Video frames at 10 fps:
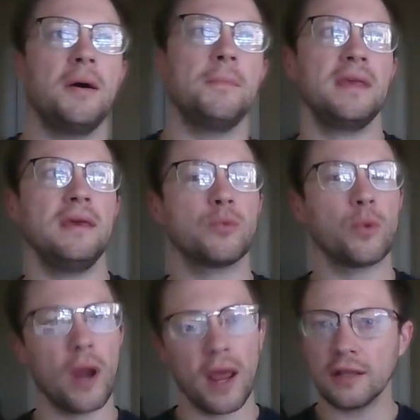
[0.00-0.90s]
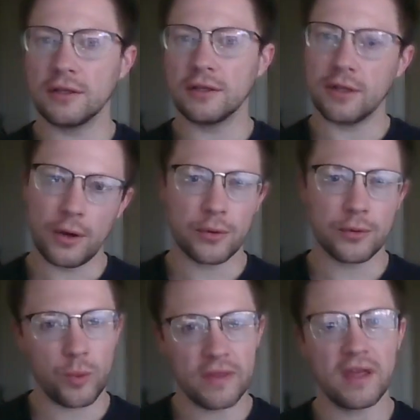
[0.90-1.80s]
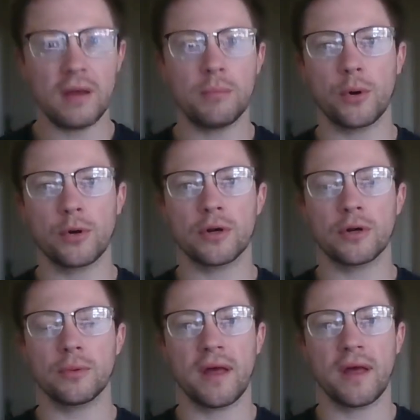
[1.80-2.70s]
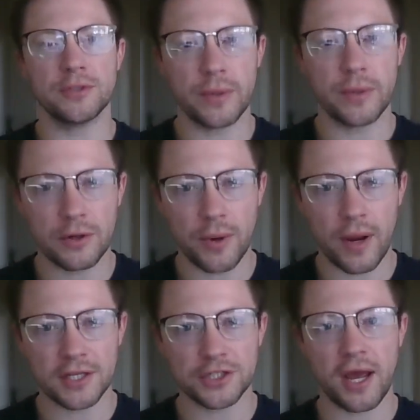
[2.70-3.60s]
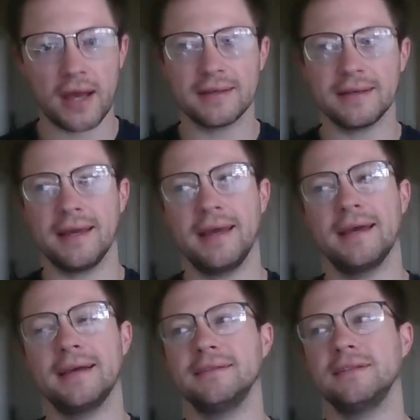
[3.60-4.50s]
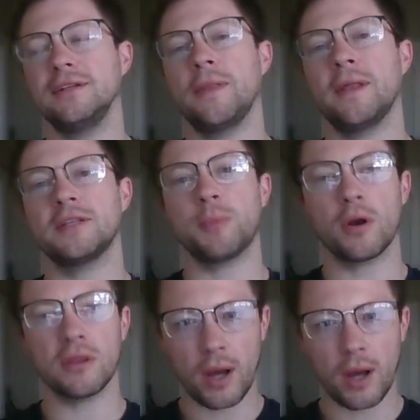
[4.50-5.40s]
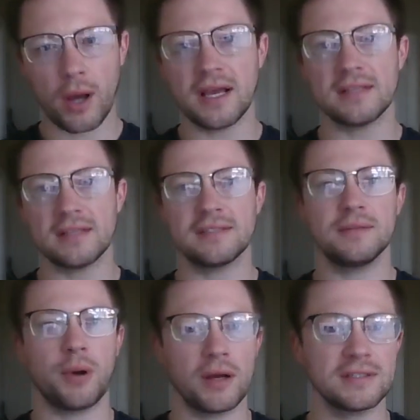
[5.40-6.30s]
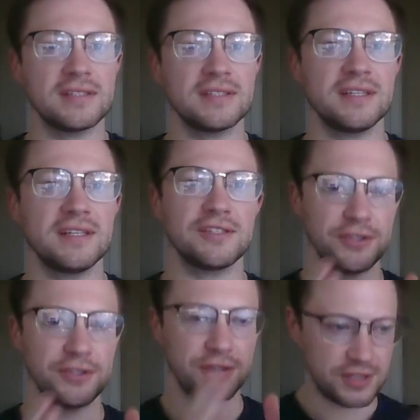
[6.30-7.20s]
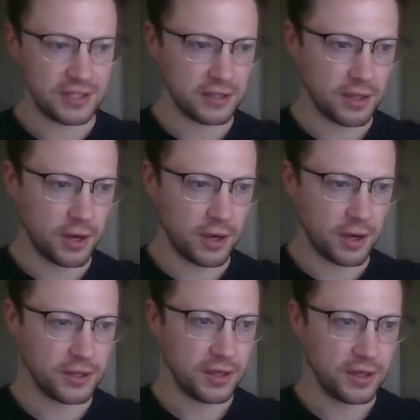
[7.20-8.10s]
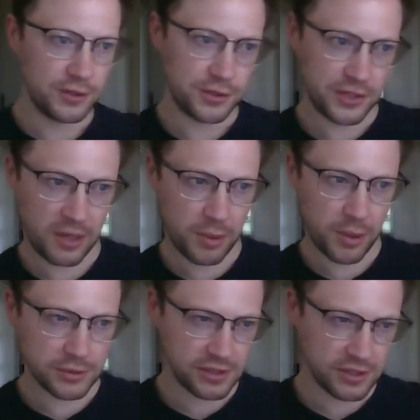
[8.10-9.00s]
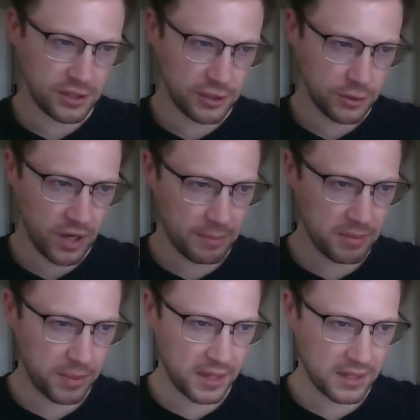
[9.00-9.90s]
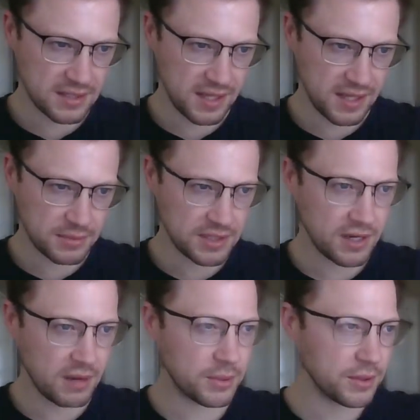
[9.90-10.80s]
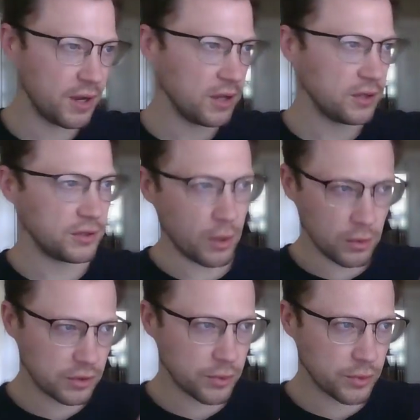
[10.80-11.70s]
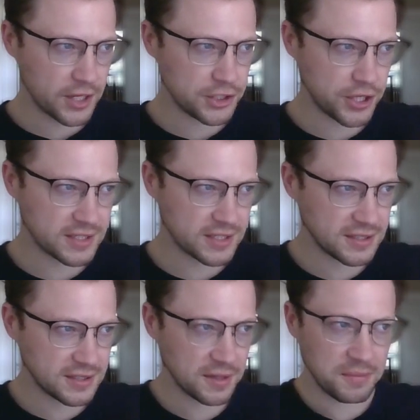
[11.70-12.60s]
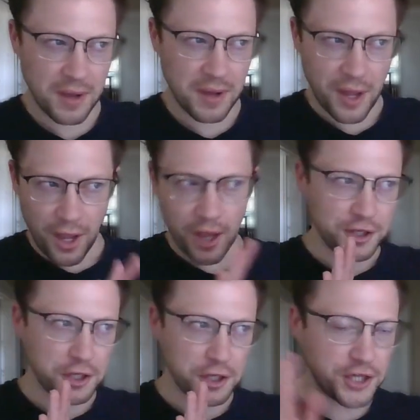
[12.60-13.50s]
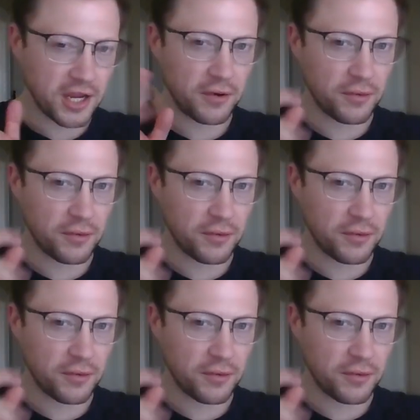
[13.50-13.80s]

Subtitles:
He ran a load with a broker without doing a credit check, and that's part of the process. The process is you see the load, you see it posted, you copy paste the MC number, you go to the credit check system, you check it